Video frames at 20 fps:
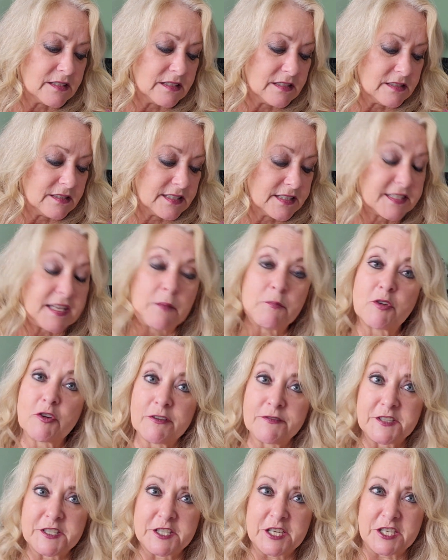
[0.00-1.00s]
summer
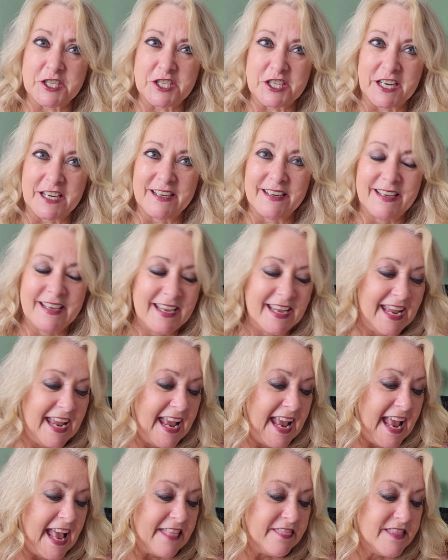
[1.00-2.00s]
of stitching,
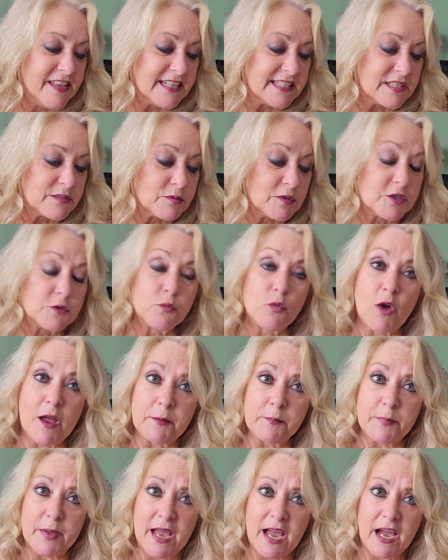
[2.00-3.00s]
and this was
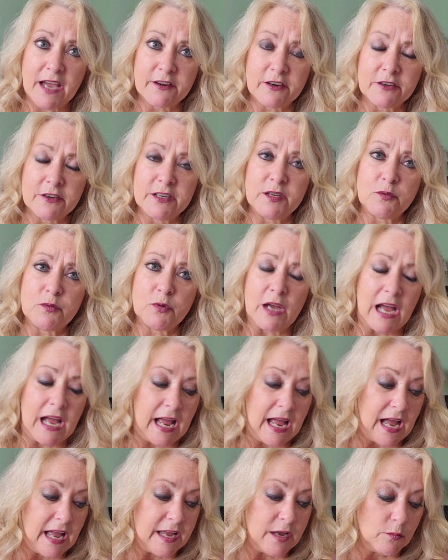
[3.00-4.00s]
one pattern.
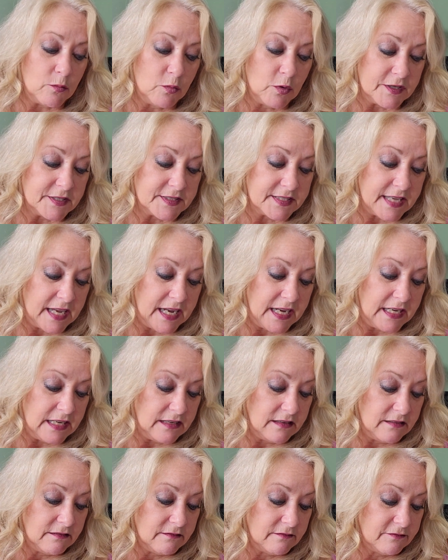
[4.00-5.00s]
It was
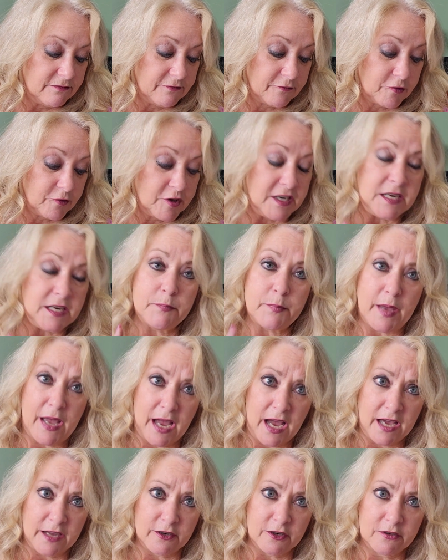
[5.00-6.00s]
a free
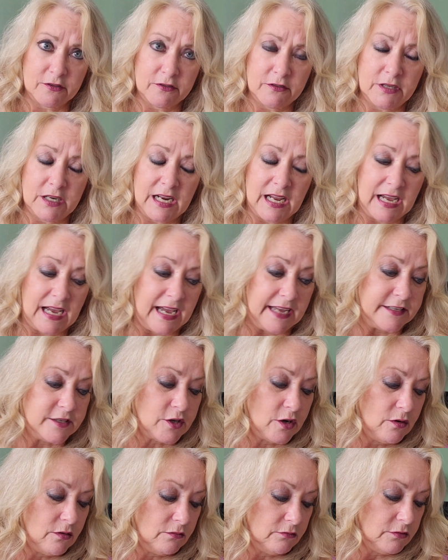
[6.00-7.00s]
pattern. I
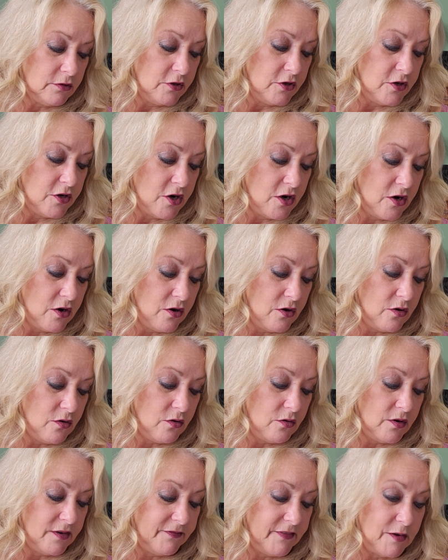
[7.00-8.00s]
don't
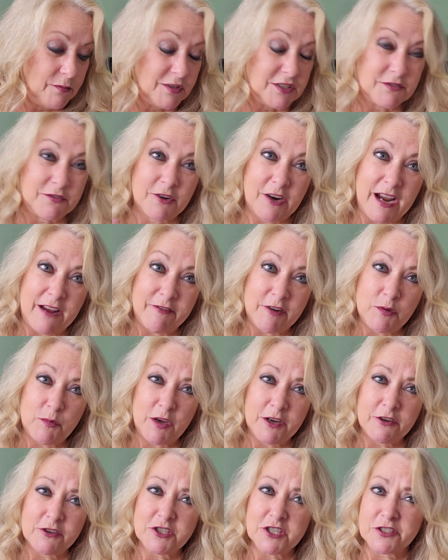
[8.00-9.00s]
know if it was for
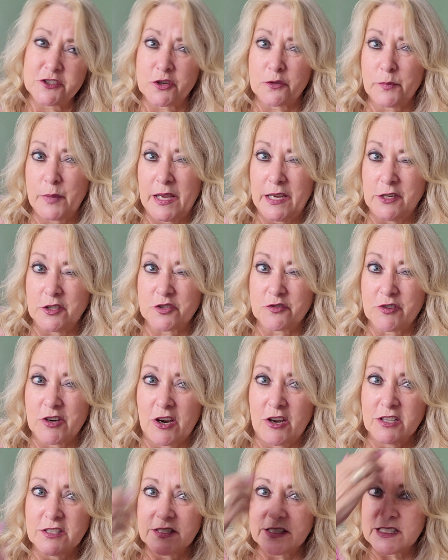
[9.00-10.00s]
everyone or just her
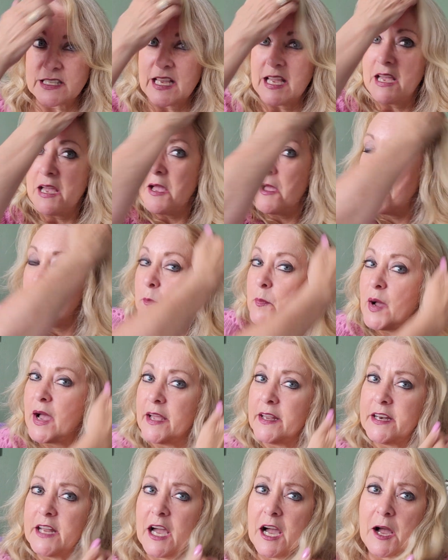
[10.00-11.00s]
Patreons,
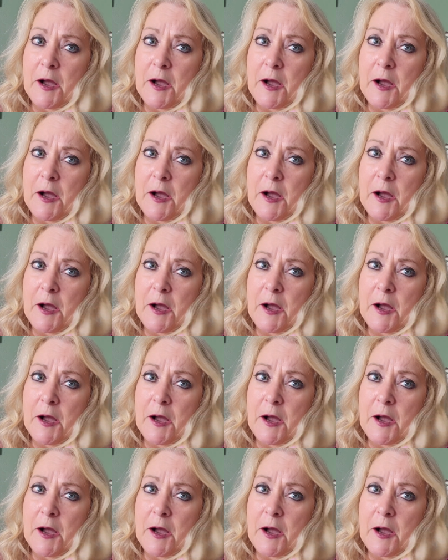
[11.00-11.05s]
but